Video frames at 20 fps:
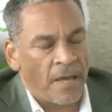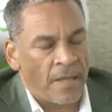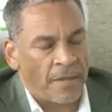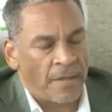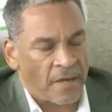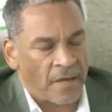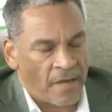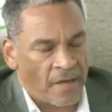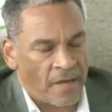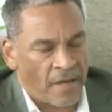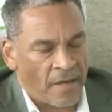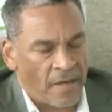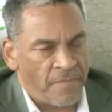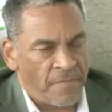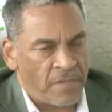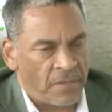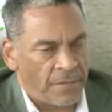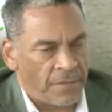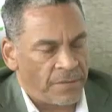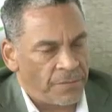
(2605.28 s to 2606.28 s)
the
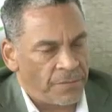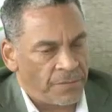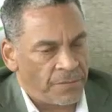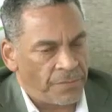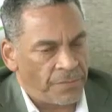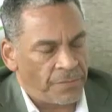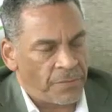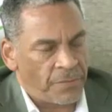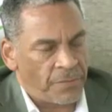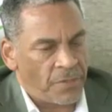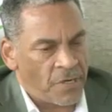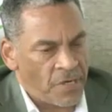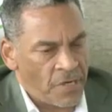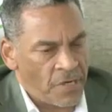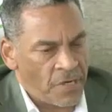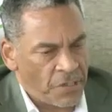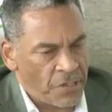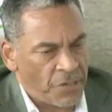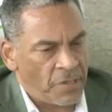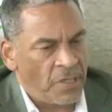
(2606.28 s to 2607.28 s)
government
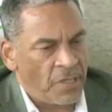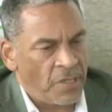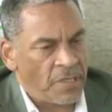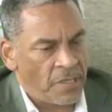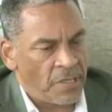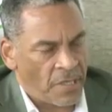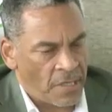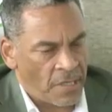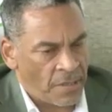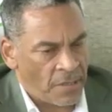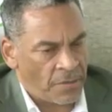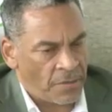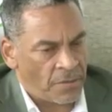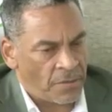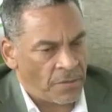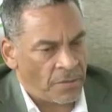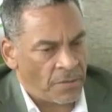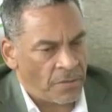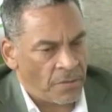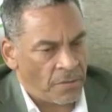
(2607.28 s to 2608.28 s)
urgently needs